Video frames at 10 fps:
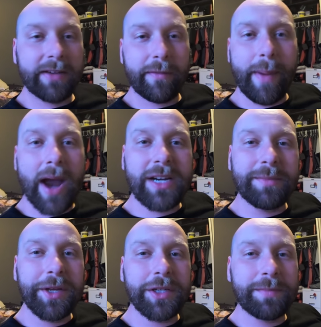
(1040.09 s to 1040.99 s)
give it back to
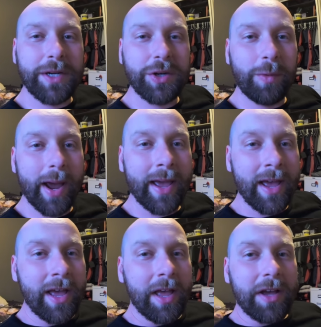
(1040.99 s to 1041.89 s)
me in a special way.
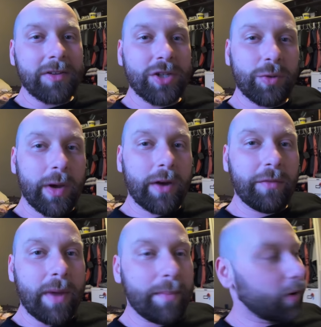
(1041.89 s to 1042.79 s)
So she waited for my